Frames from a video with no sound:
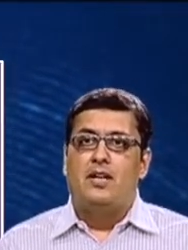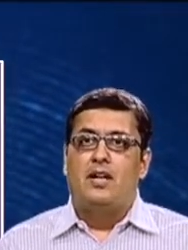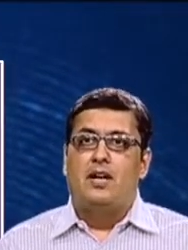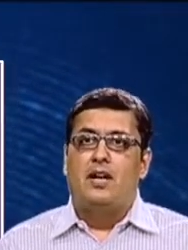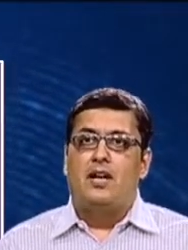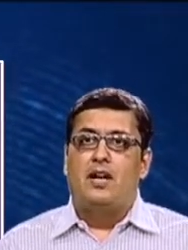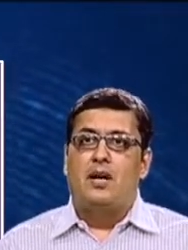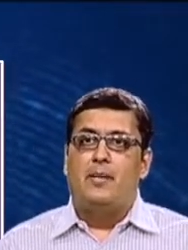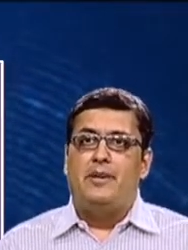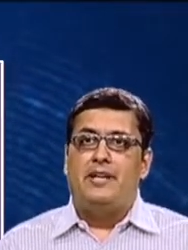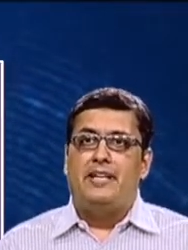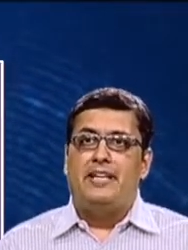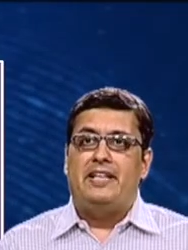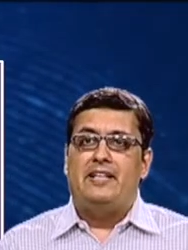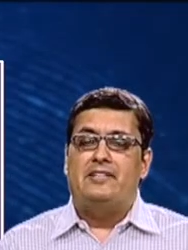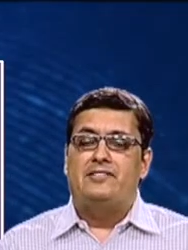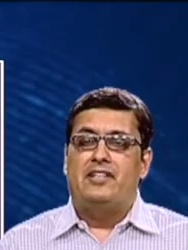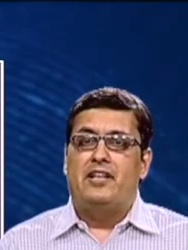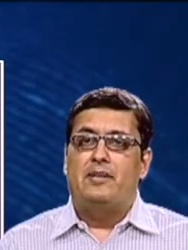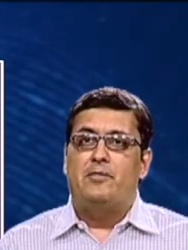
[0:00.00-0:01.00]
Committing a
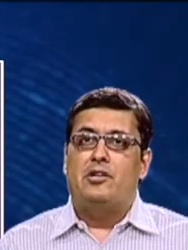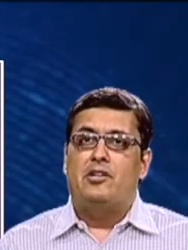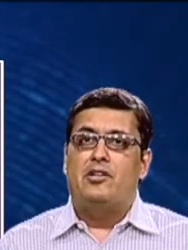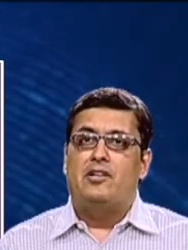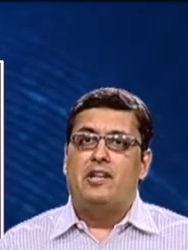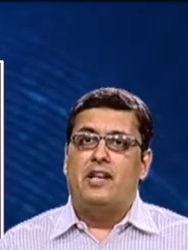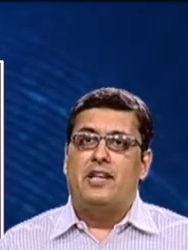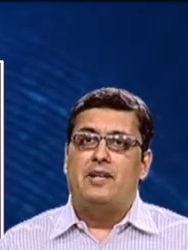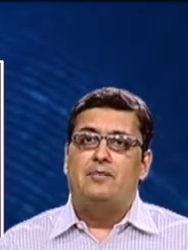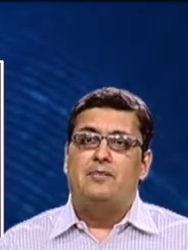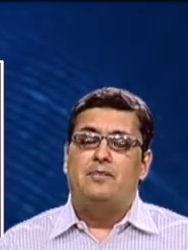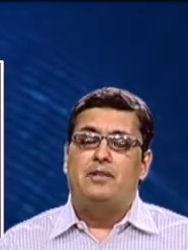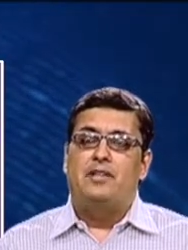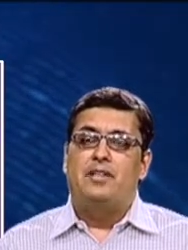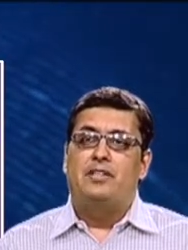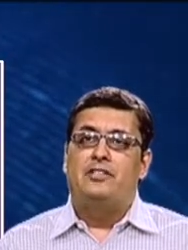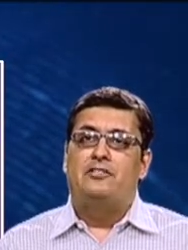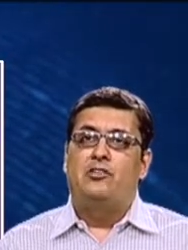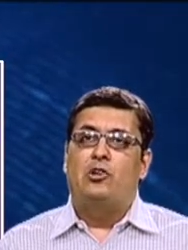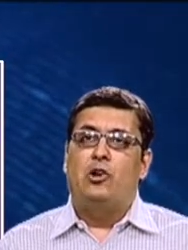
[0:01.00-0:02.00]
cyber crime
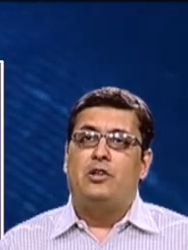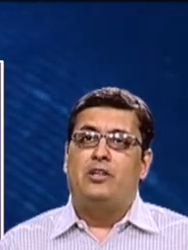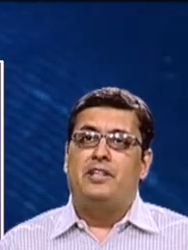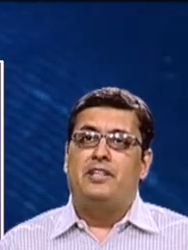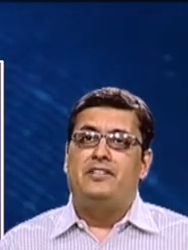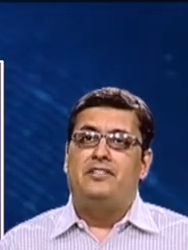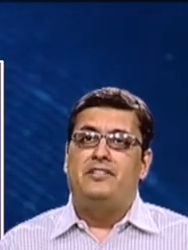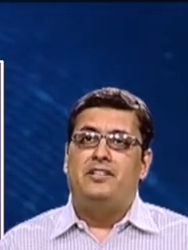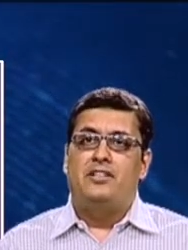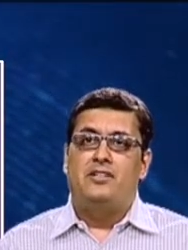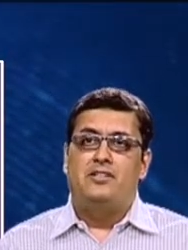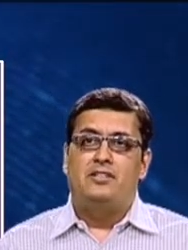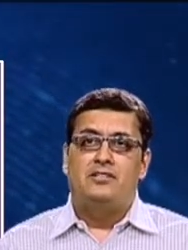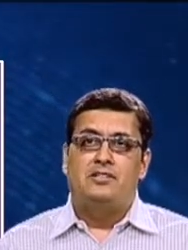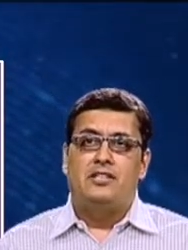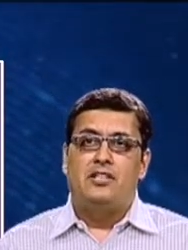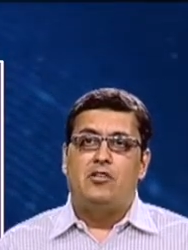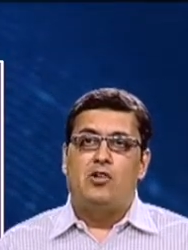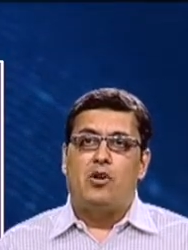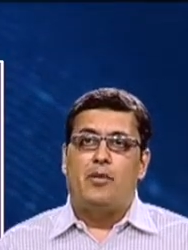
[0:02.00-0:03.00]
is a lot easier
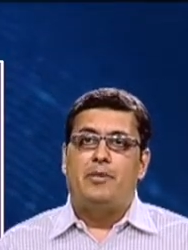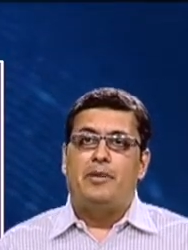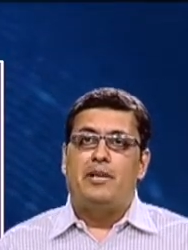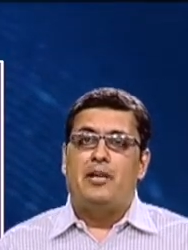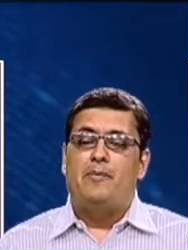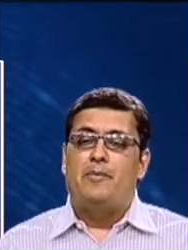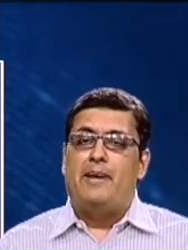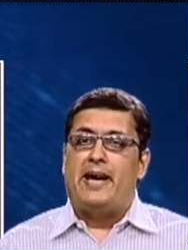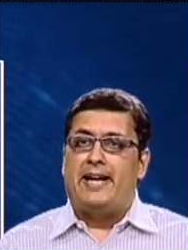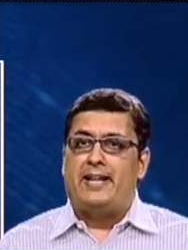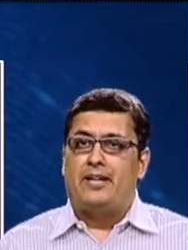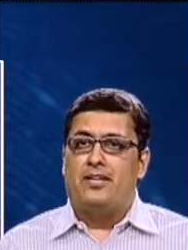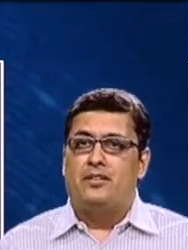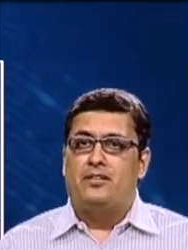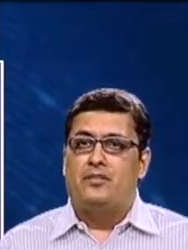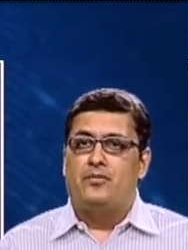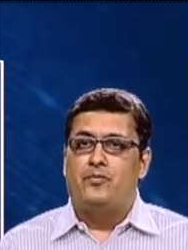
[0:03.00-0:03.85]
than robbing a bank.